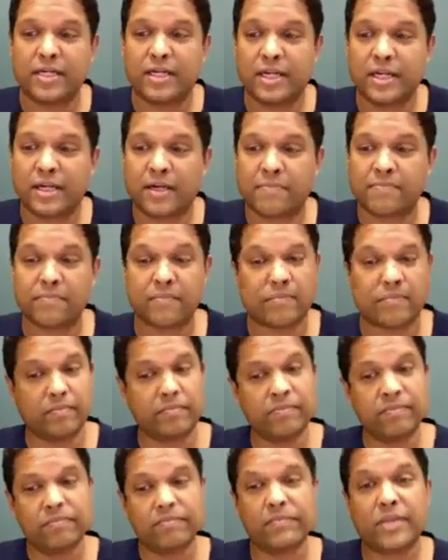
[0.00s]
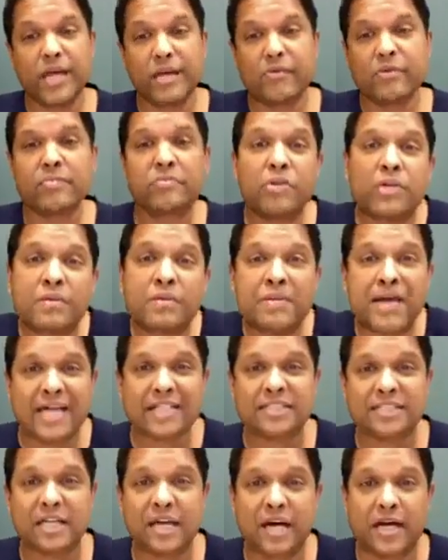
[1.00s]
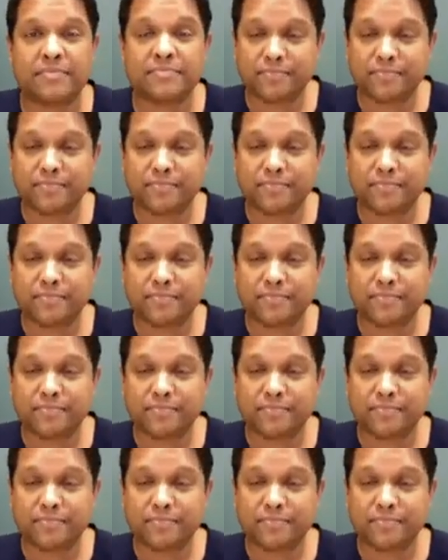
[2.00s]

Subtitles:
that we put a mask on.